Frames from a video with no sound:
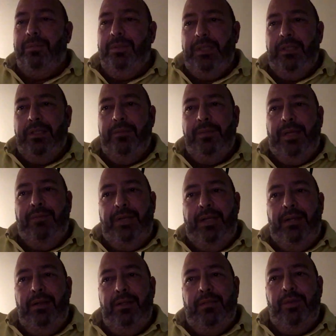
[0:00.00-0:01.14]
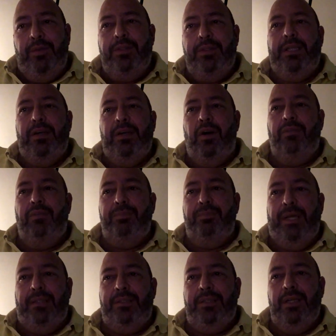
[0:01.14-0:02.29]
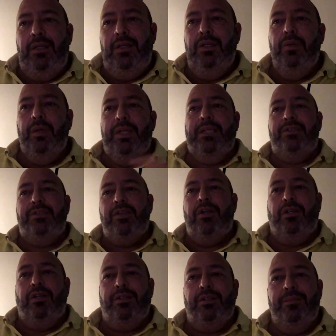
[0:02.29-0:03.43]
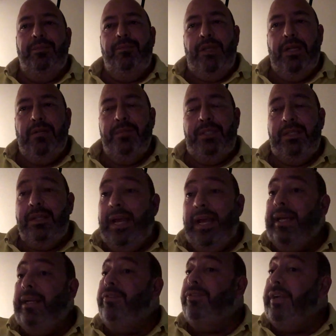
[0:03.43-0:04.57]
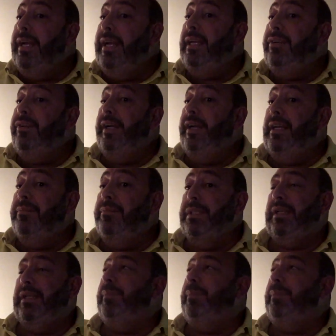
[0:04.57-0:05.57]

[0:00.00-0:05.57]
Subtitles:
You know, they've lost their halfbacks, who were their stars. You know what I mean? So they're going to really, really miss it.